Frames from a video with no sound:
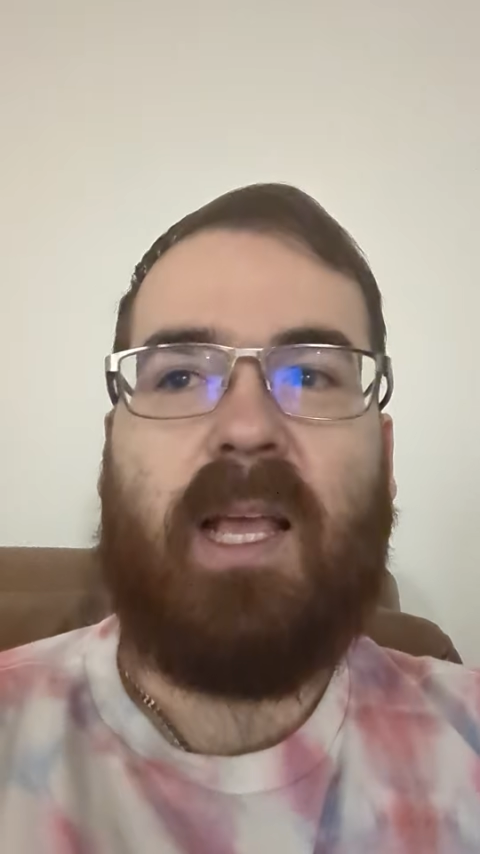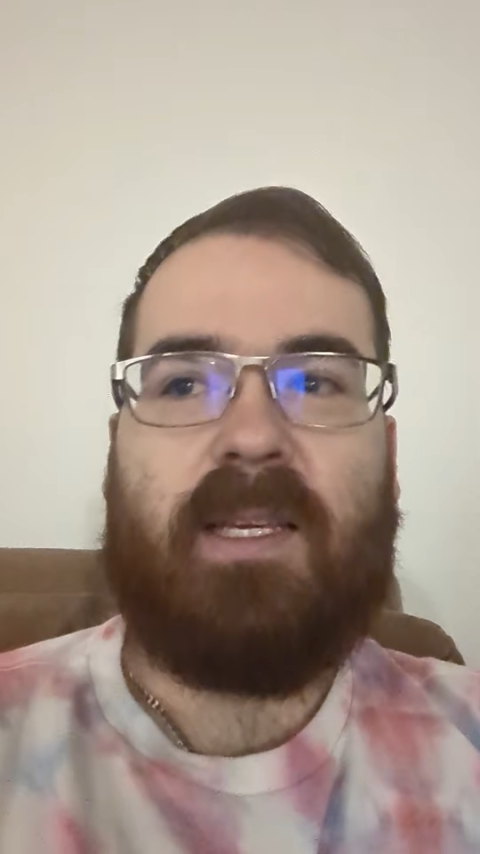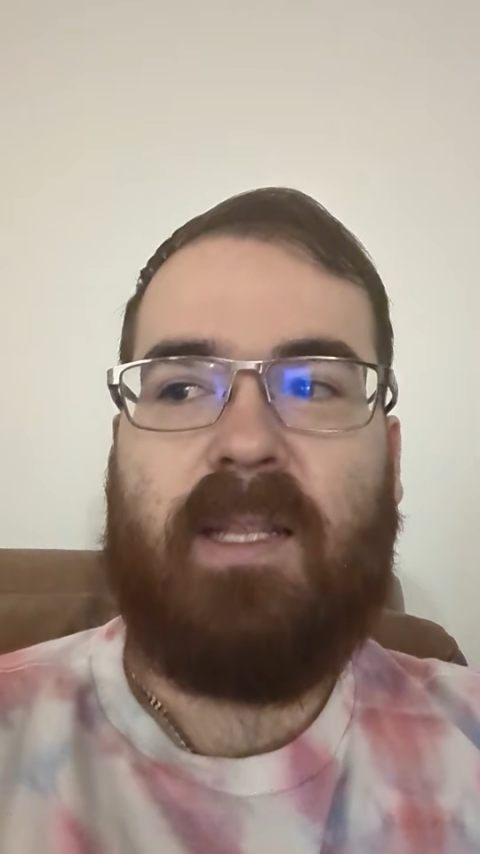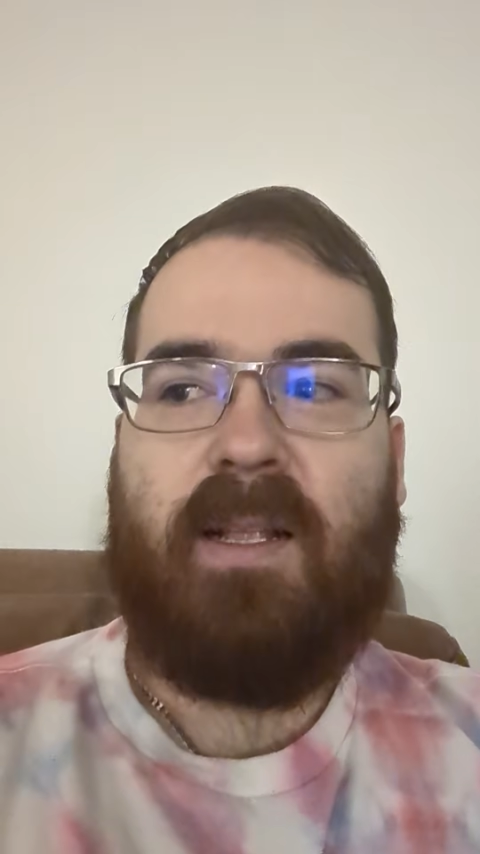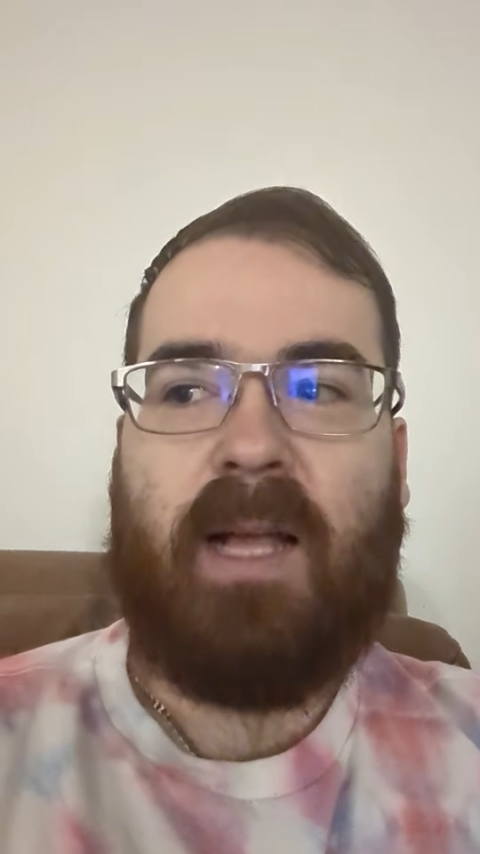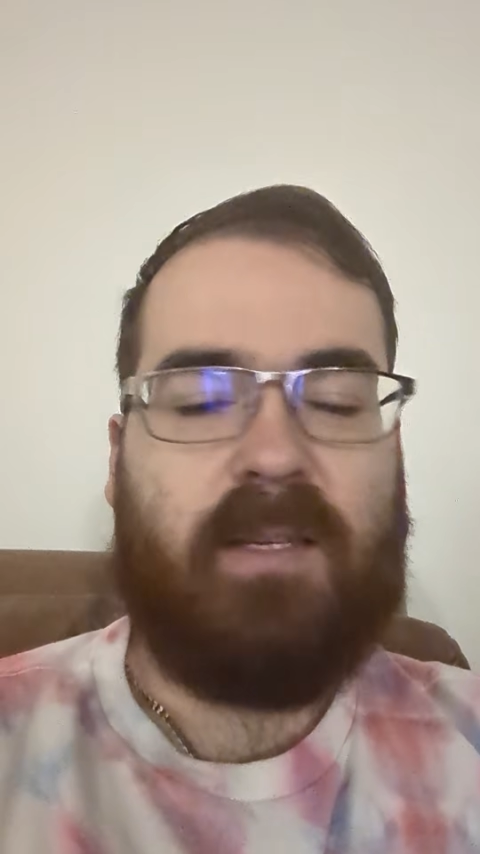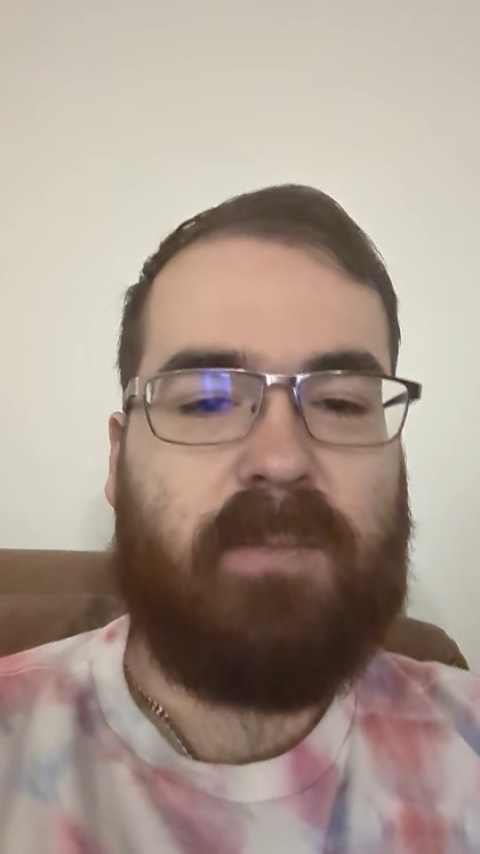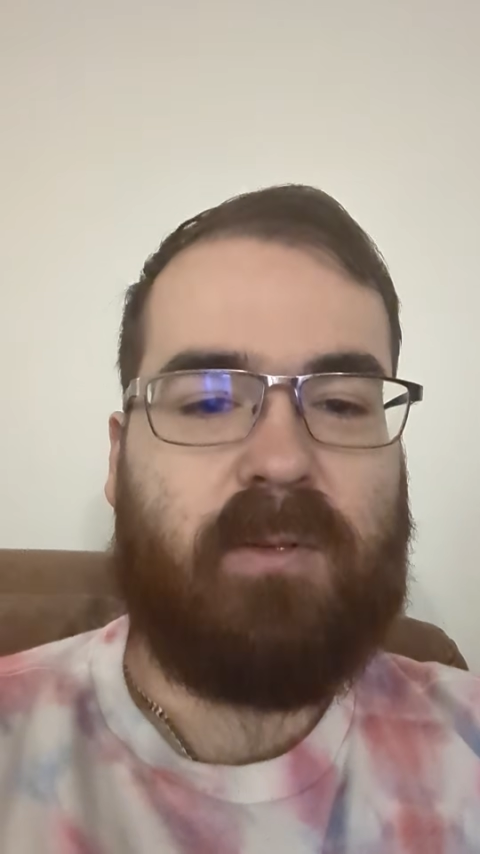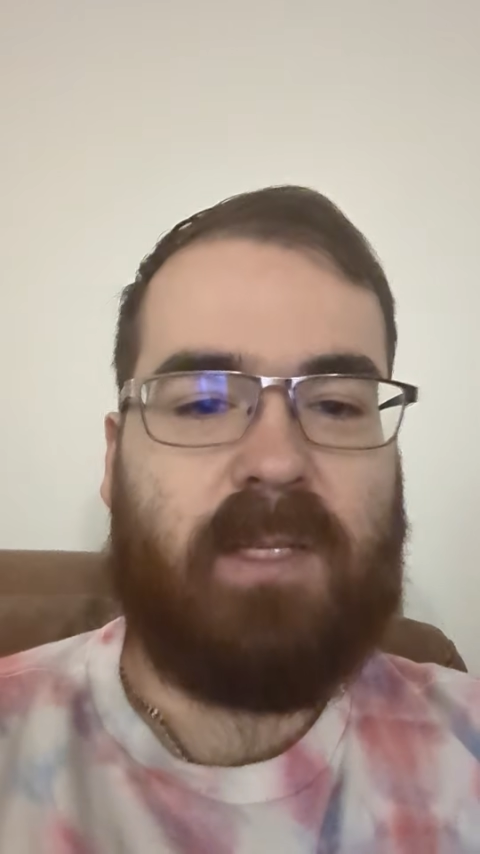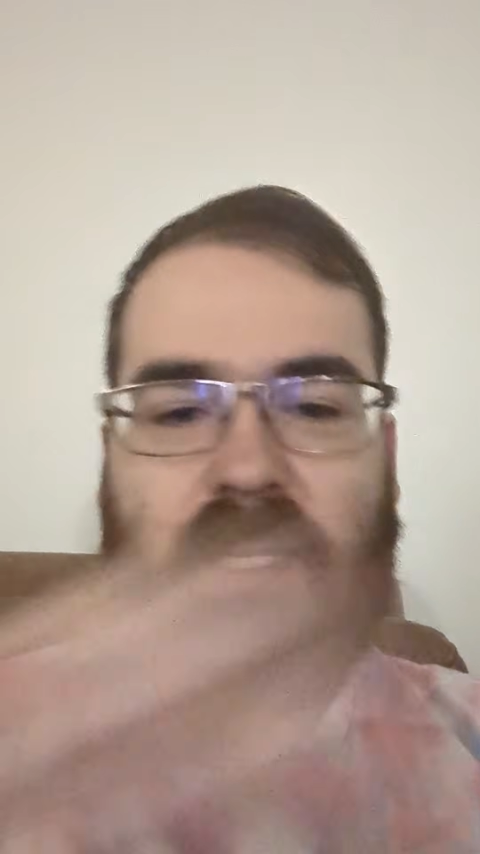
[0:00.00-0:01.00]
And I think
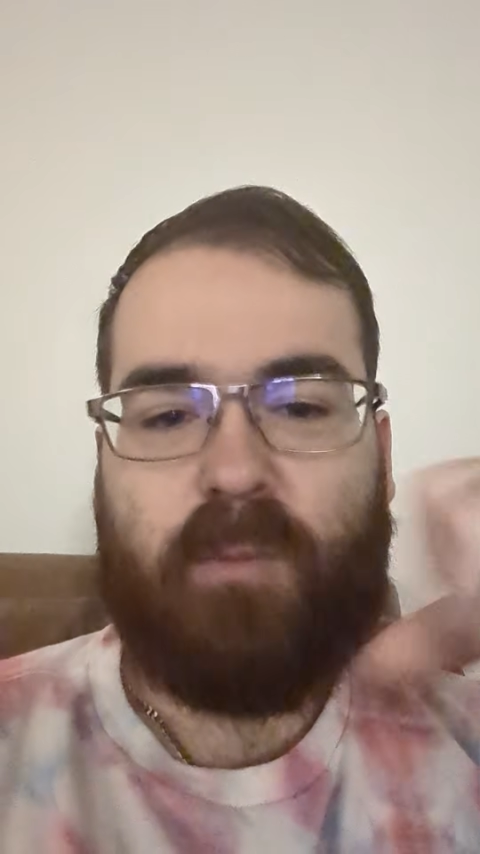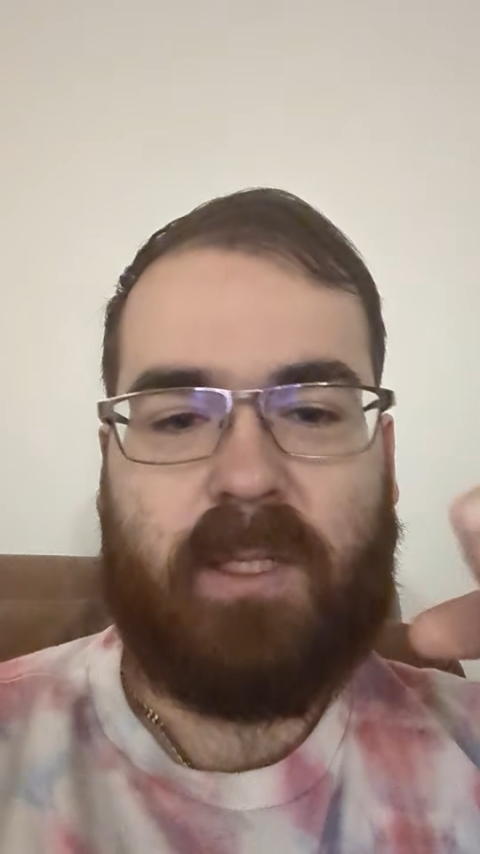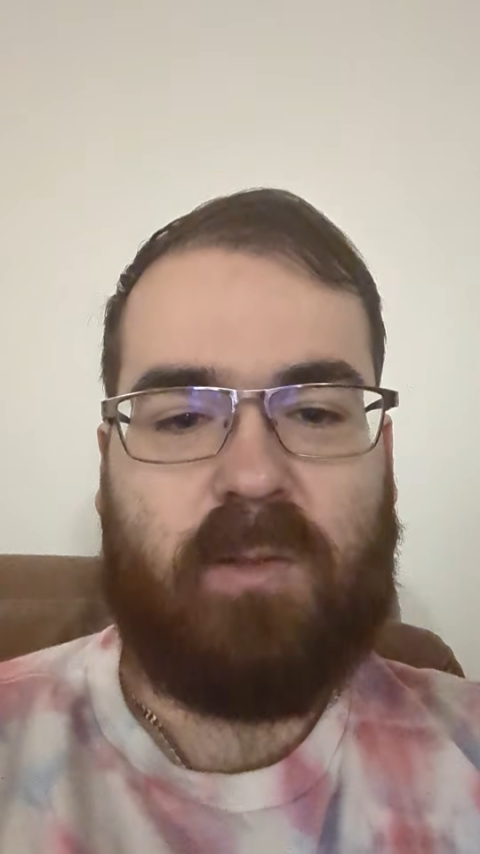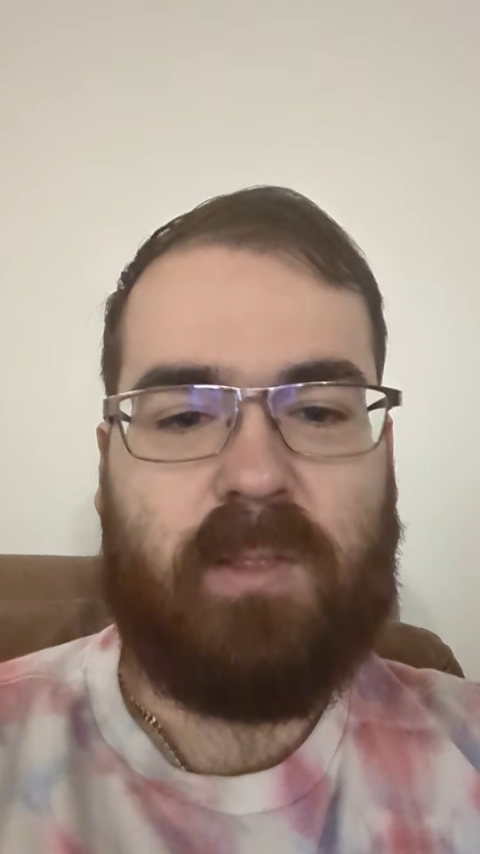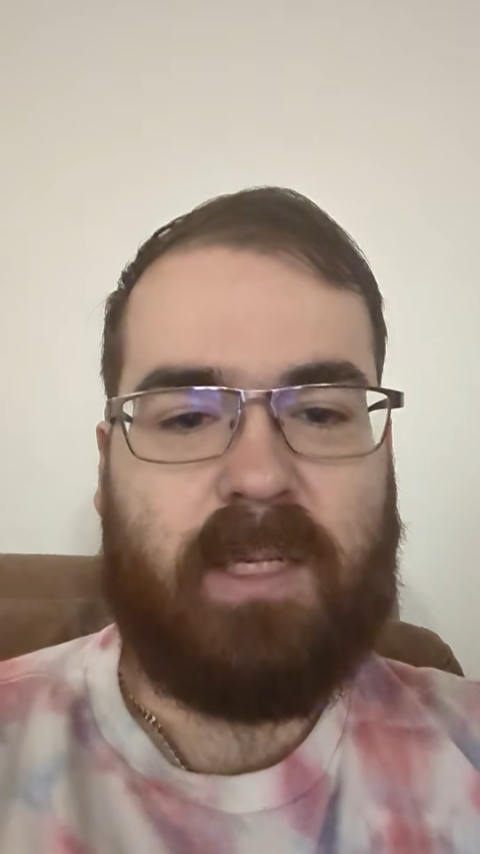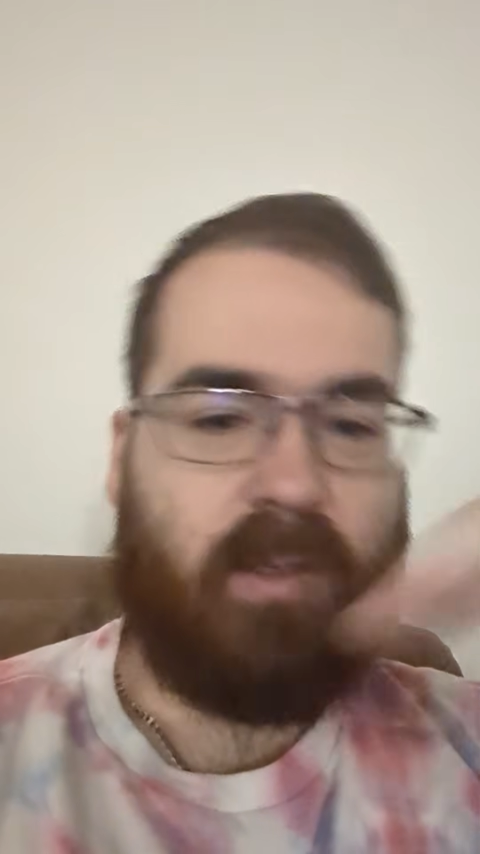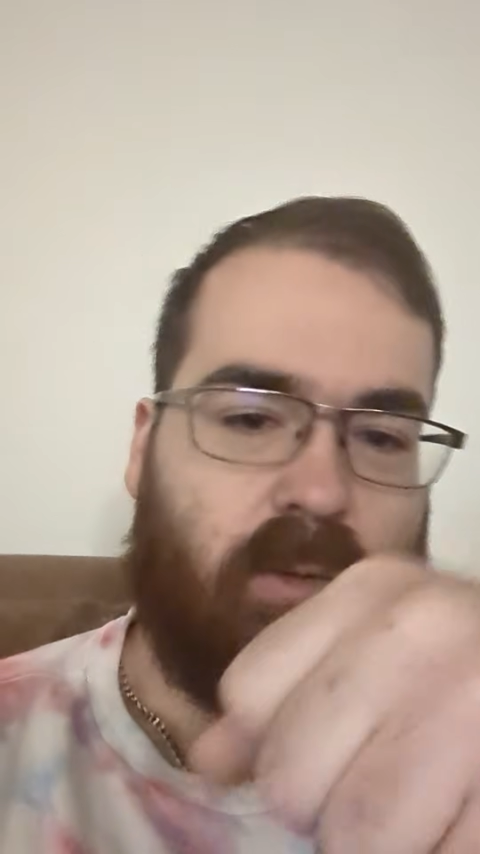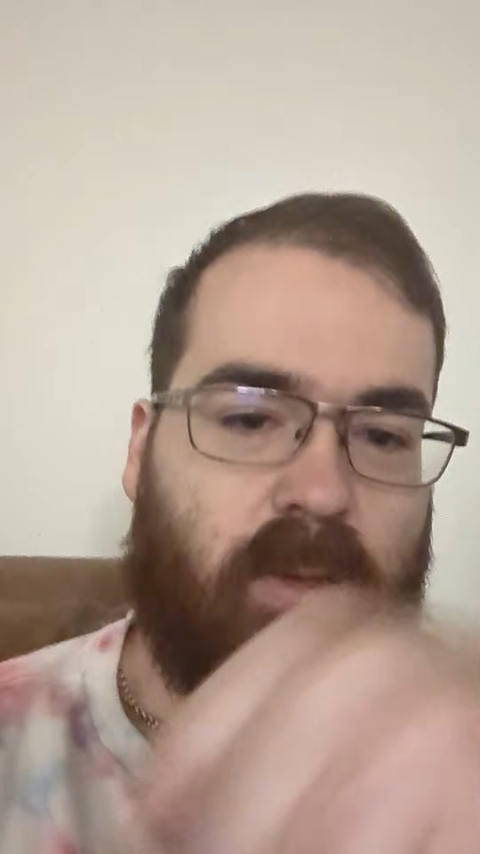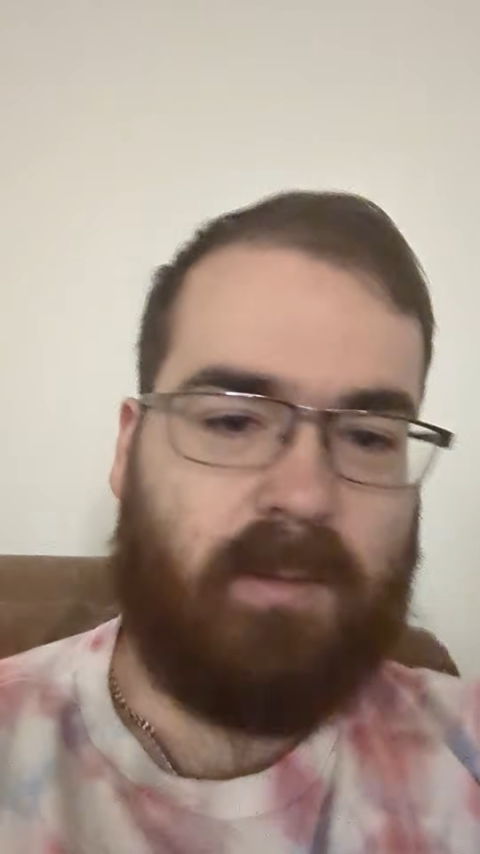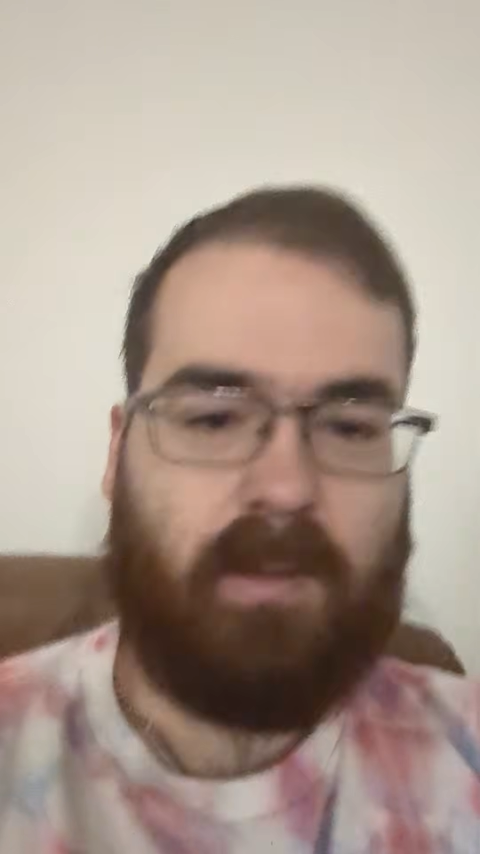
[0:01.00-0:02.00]
people, instead of rolling out a tool that's
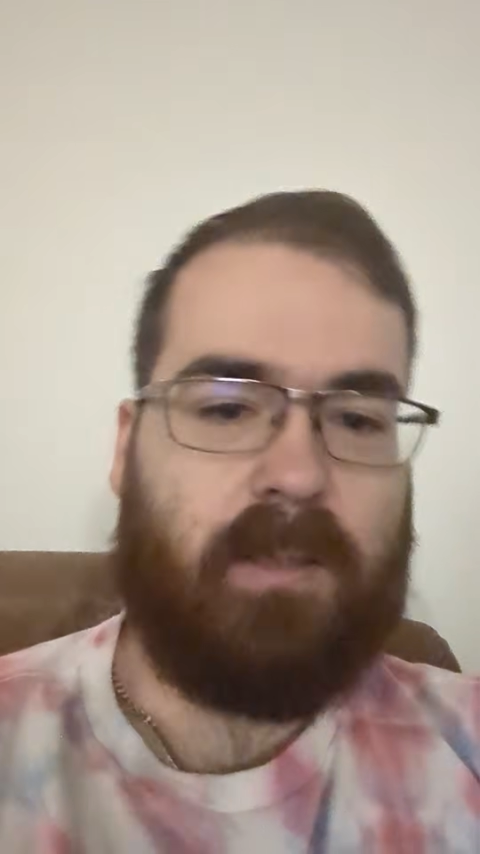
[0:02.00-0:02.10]
go